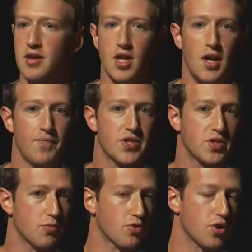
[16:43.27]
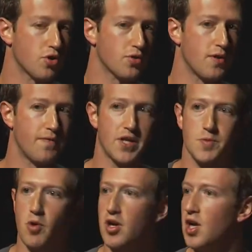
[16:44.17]
And similar to early
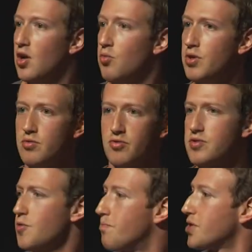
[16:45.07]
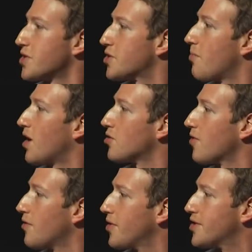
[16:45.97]
Facebook, there's no business model
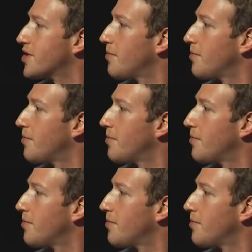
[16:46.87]
around this.